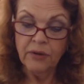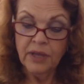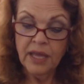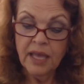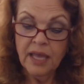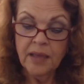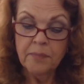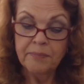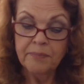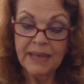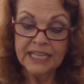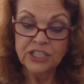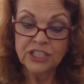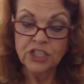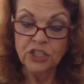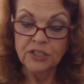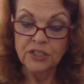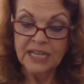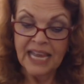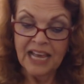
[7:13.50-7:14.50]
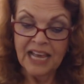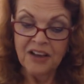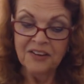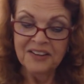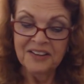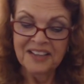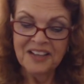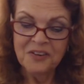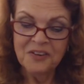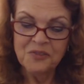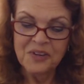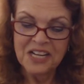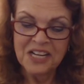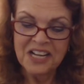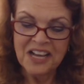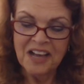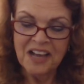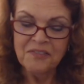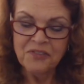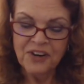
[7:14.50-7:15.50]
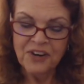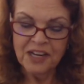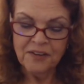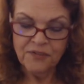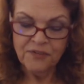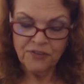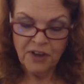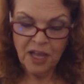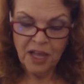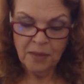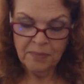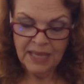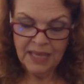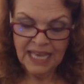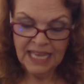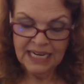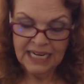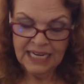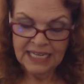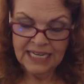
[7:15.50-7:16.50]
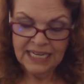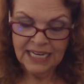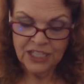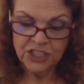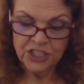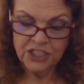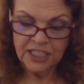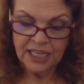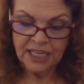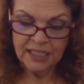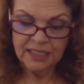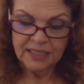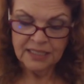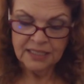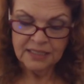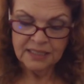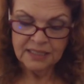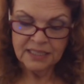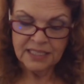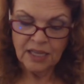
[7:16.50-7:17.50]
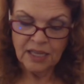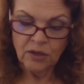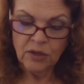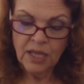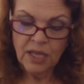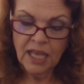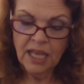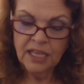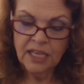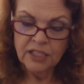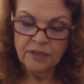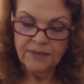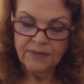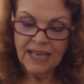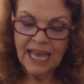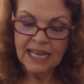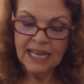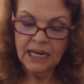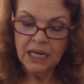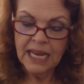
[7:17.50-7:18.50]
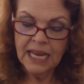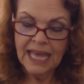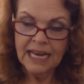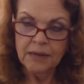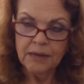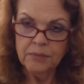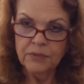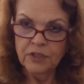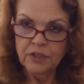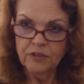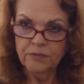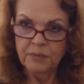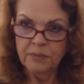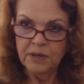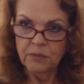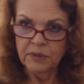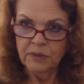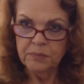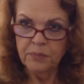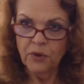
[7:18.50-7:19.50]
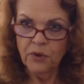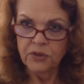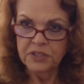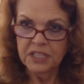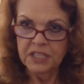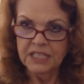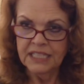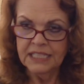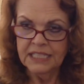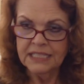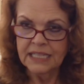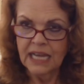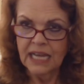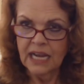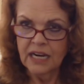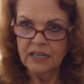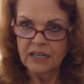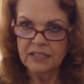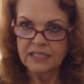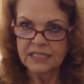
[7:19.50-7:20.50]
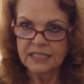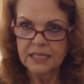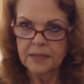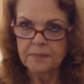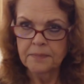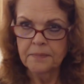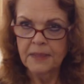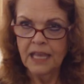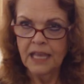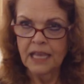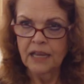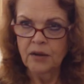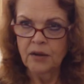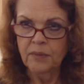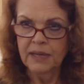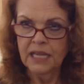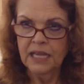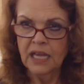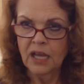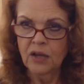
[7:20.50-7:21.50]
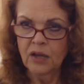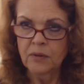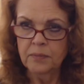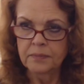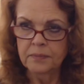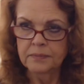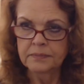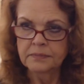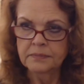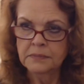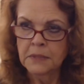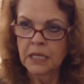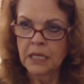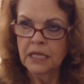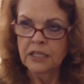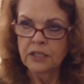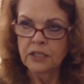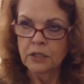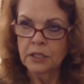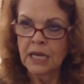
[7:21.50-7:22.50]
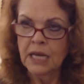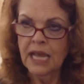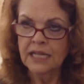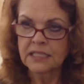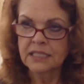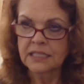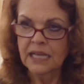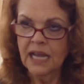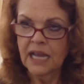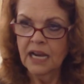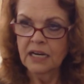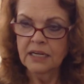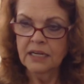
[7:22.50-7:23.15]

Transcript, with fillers: Better now. Recovering from an addiction. So, you've got a lot of movement with both of these cards. Here we go. Your next card,